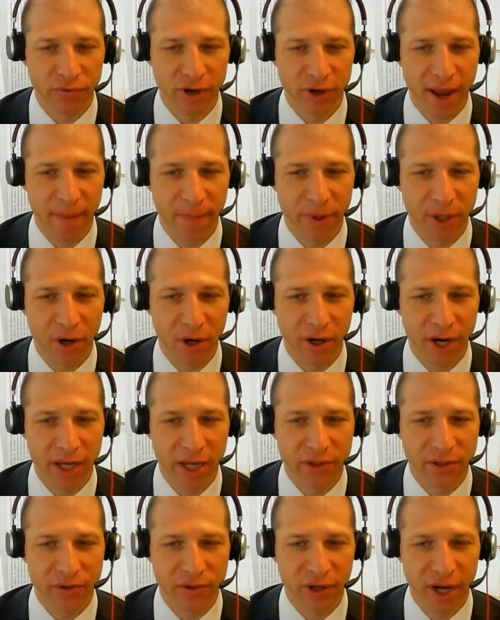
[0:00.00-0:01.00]
wrapping our
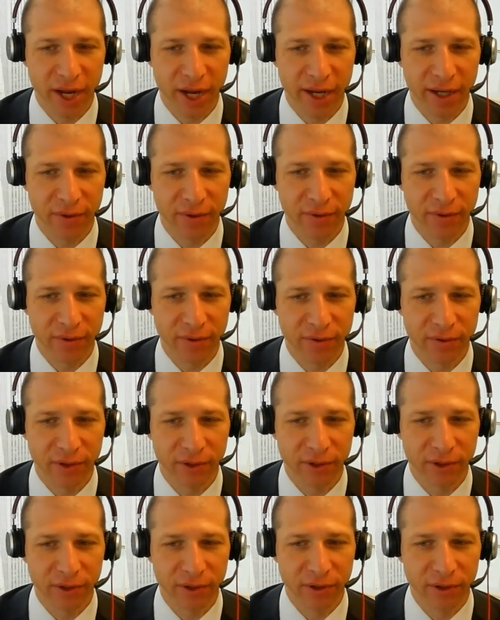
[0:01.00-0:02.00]
heads around
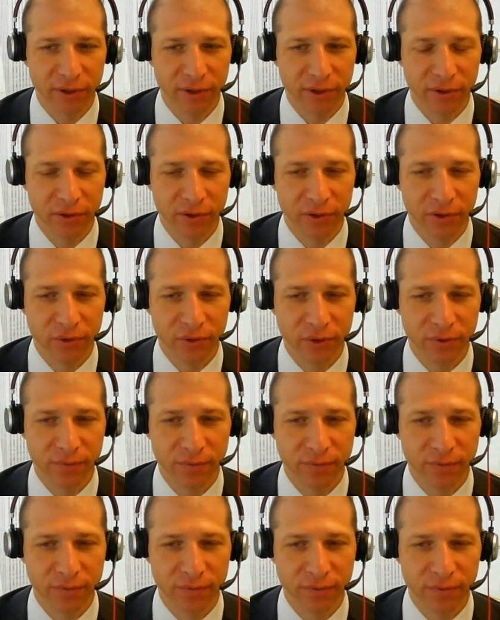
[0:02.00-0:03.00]
sort
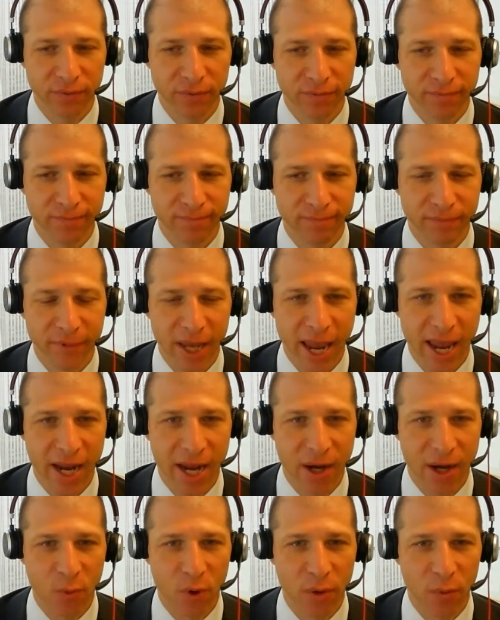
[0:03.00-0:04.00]
of
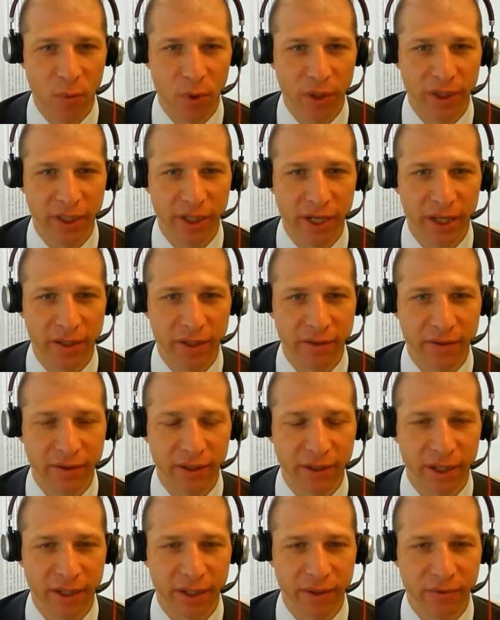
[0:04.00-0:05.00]
A, what the end
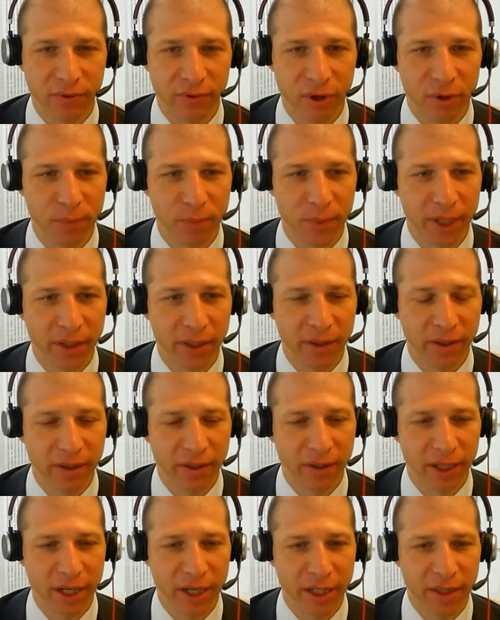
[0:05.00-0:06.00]
of the road might
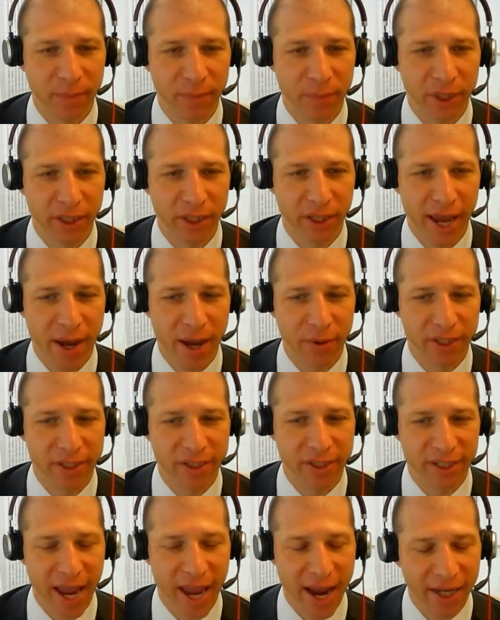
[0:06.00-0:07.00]
look like, and B, how
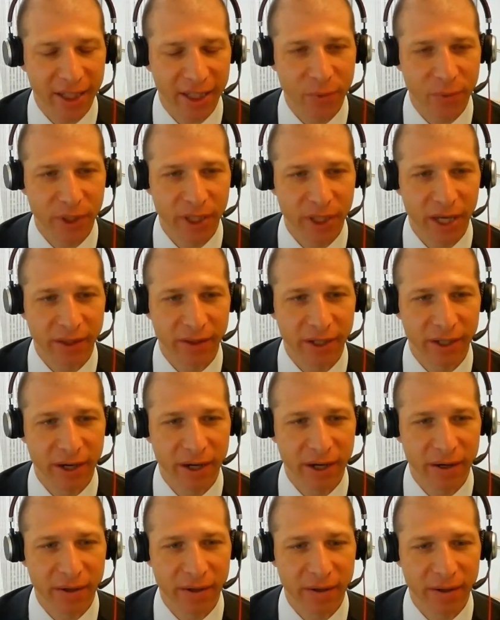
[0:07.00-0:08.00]
exactly we get
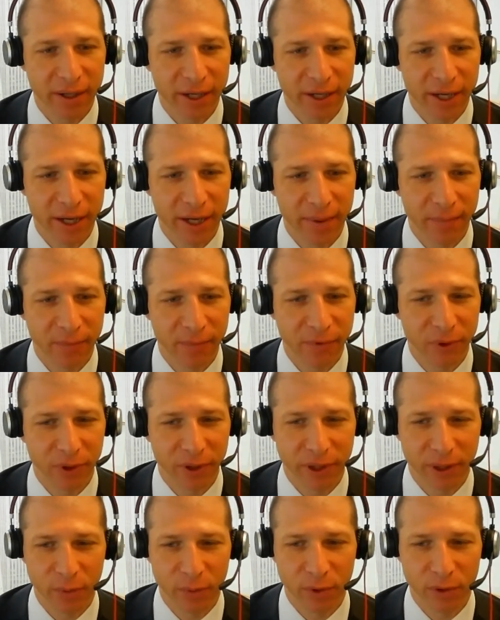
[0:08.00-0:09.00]
there. So I
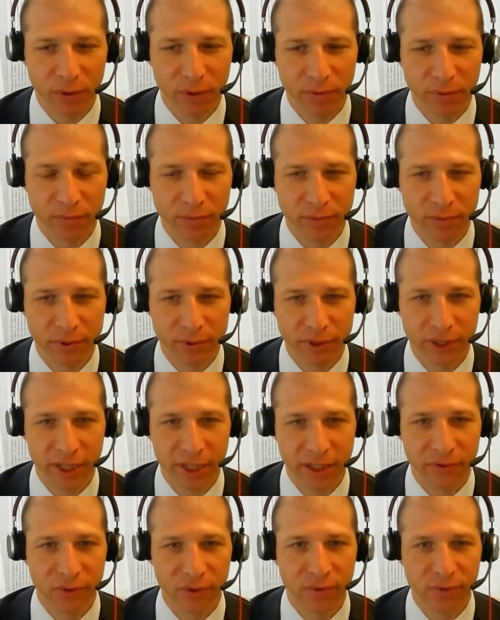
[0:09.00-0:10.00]
think we're
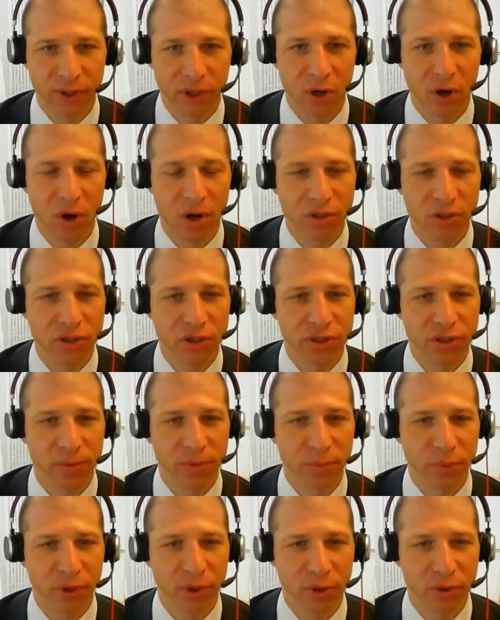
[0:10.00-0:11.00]
taking sort of a cautious
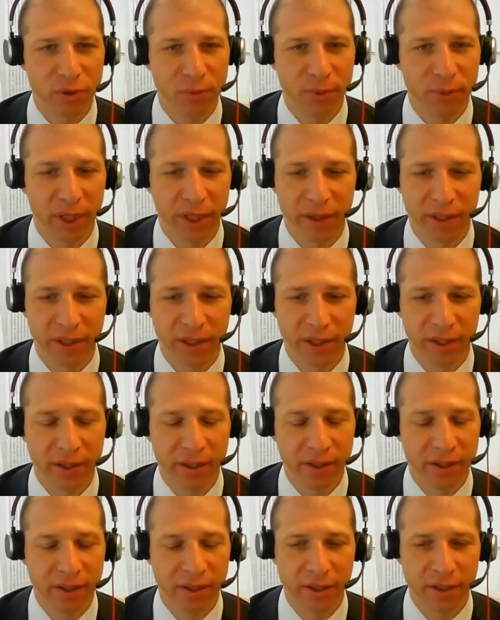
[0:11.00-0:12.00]
approach, but I think,
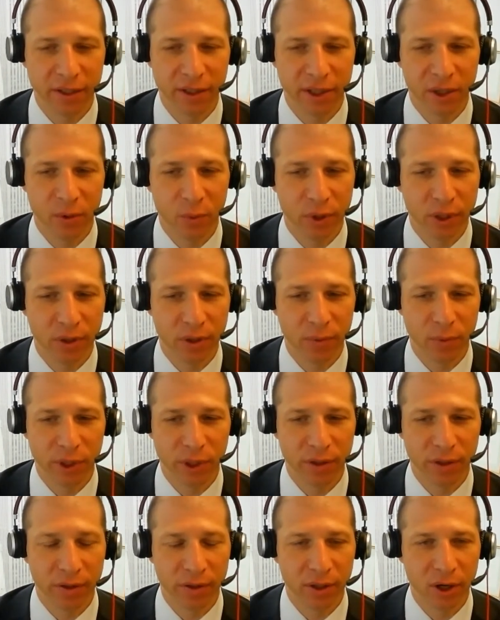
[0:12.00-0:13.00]

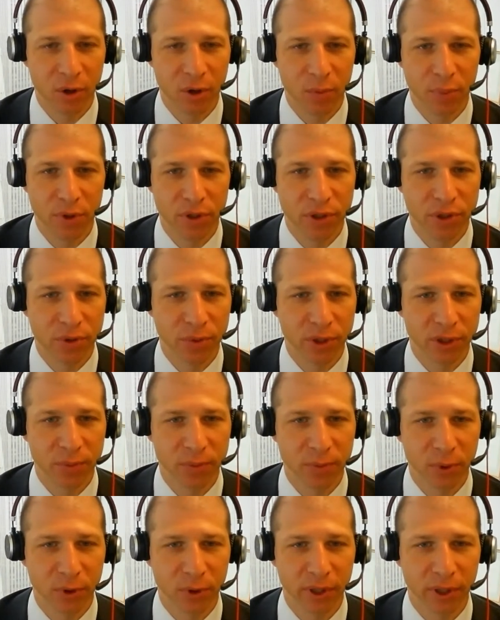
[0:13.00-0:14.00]
we are open to
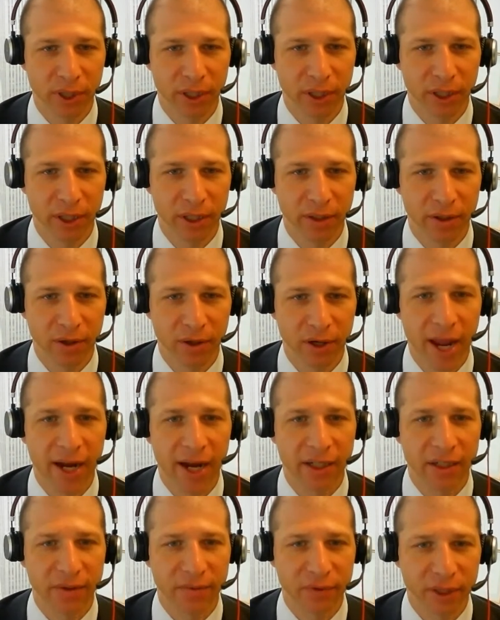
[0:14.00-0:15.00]
exploring it and are
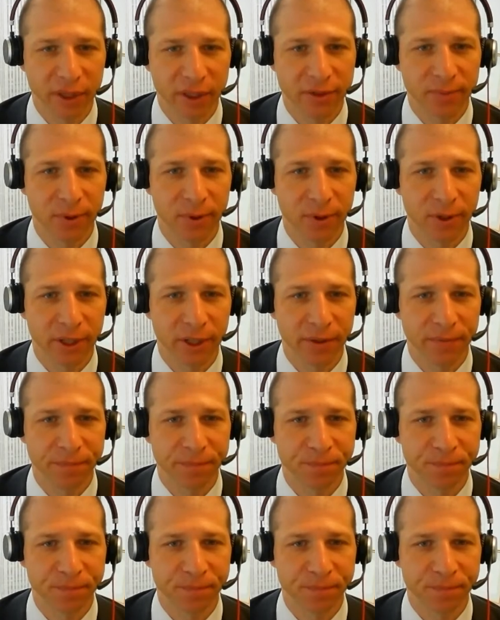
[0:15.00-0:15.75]
actively exploring.